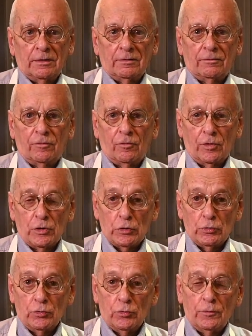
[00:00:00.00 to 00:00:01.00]
for
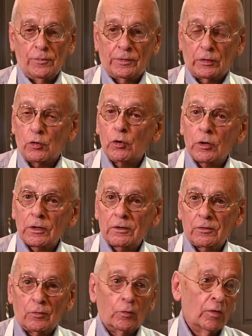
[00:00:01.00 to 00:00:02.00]
you, the
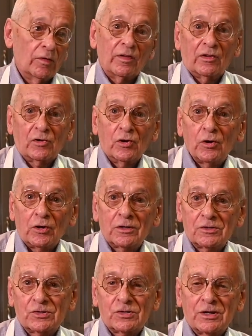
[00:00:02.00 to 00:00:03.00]
cook or the
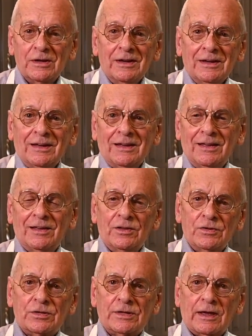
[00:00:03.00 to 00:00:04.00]
cooks,
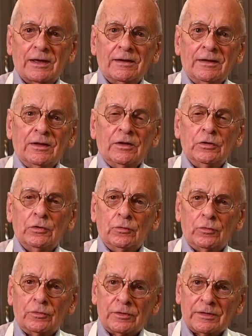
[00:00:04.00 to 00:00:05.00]
is that
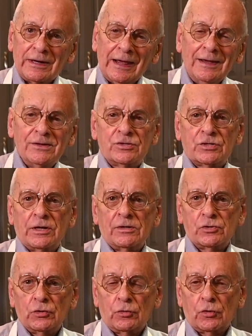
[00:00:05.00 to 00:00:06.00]
you taste
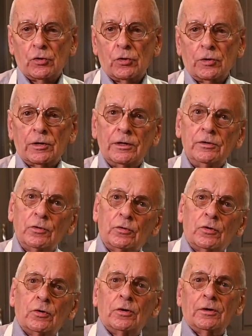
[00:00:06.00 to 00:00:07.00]
as you cook and you
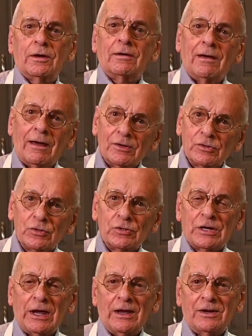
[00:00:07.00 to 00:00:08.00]
cook as you
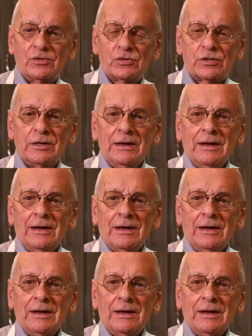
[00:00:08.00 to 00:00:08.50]
taste,